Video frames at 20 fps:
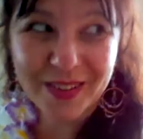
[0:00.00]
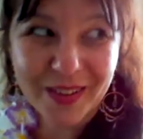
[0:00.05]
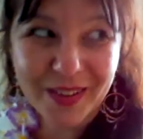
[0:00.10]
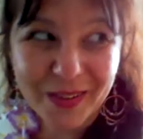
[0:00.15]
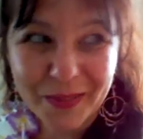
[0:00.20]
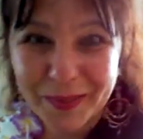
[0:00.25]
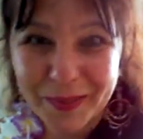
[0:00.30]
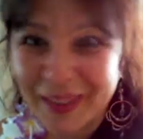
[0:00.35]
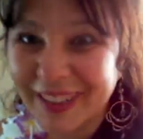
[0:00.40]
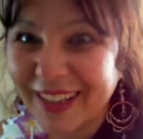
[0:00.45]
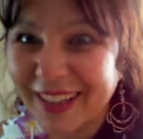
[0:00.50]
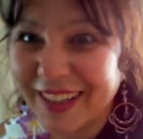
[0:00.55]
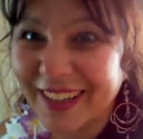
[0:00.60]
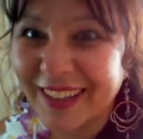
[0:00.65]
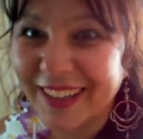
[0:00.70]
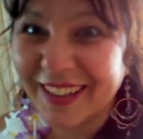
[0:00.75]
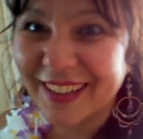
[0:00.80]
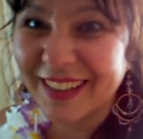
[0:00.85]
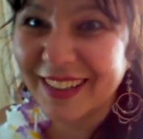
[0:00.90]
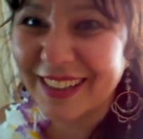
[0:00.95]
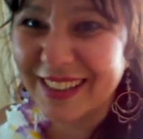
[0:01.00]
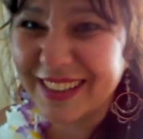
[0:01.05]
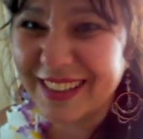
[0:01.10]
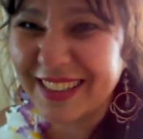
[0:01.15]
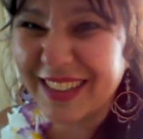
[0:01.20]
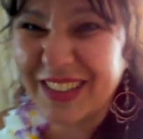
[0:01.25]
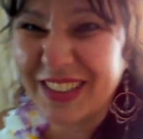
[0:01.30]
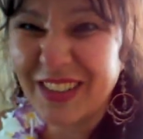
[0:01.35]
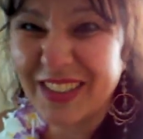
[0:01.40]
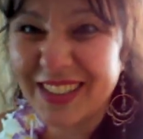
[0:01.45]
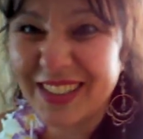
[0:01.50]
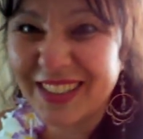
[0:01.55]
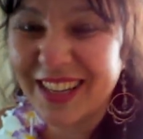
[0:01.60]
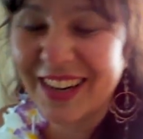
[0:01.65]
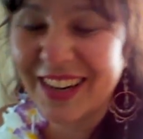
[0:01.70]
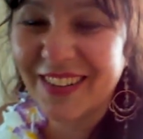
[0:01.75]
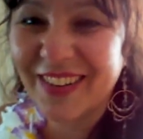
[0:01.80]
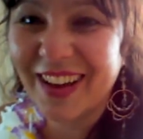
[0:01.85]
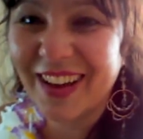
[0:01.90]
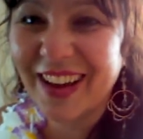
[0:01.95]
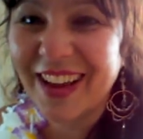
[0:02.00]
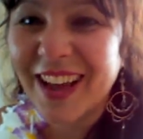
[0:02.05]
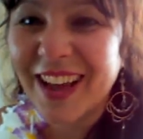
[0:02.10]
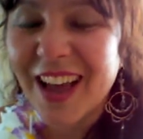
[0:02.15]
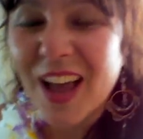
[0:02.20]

like, oh my god, I'm gonna do this anyway.